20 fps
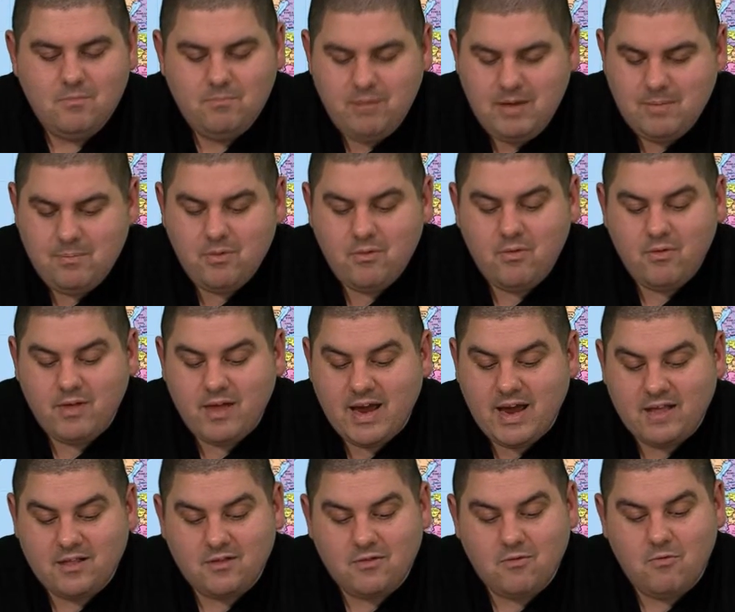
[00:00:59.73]
People will
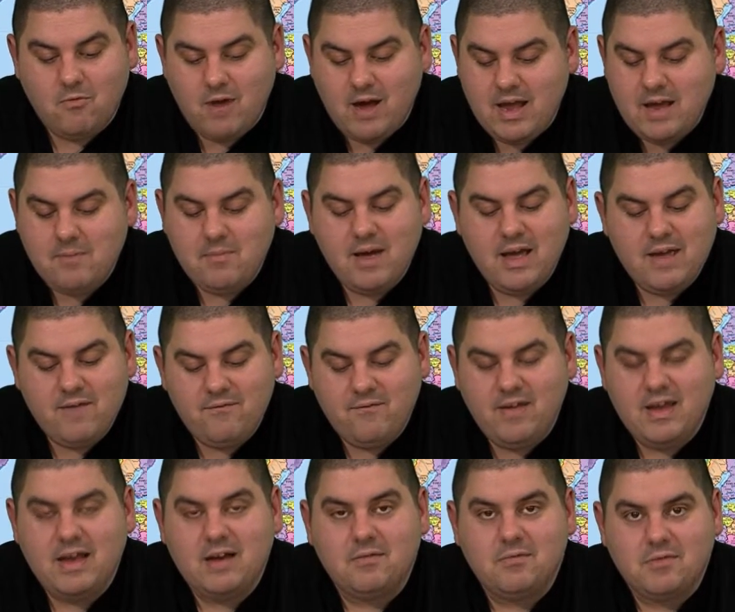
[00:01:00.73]
ask, why am I a
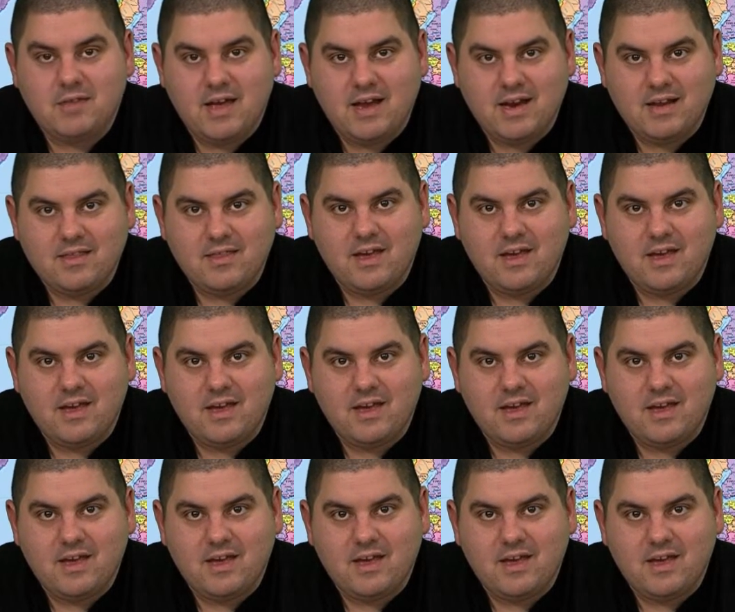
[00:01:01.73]
fan of Sonic